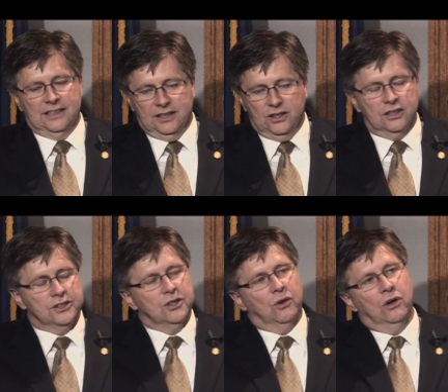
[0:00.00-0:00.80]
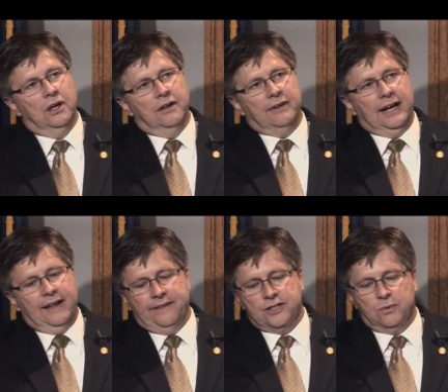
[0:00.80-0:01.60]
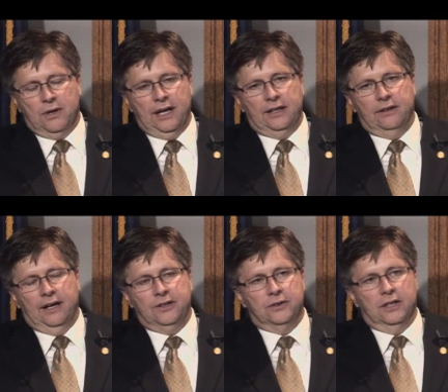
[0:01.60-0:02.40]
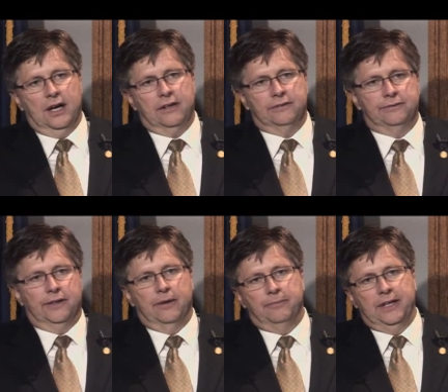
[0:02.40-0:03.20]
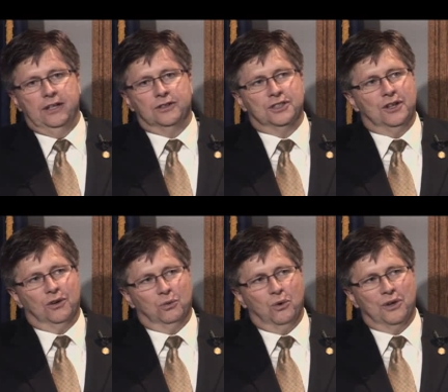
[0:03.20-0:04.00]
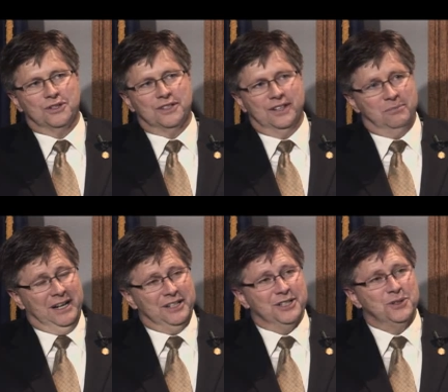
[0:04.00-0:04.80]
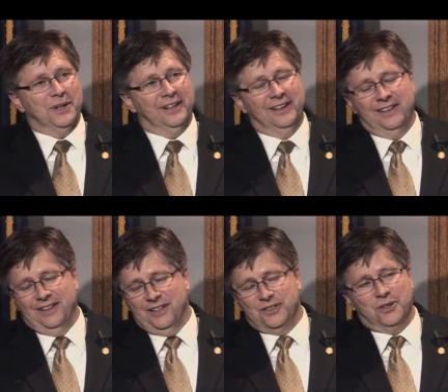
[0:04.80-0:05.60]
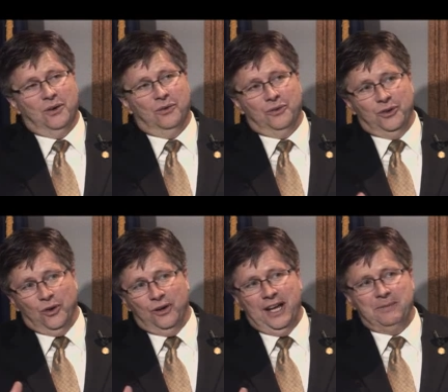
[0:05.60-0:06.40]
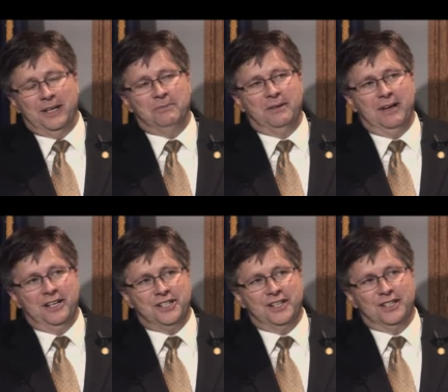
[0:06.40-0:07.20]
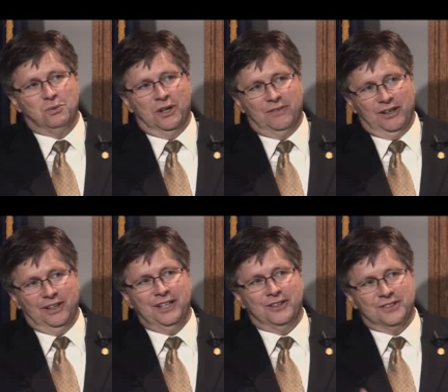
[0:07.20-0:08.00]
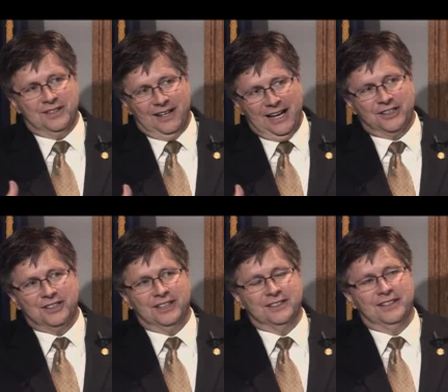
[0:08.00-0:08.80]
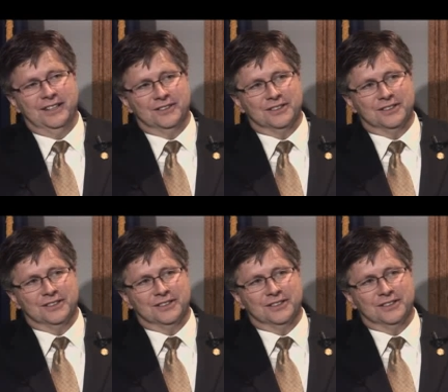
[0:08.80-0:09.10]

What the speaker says: Good. So if I got this right, I do a lot of Eagle Scout awards in my district. So your name can be mentioned as one of our leaders that actually is an Eagle Scout.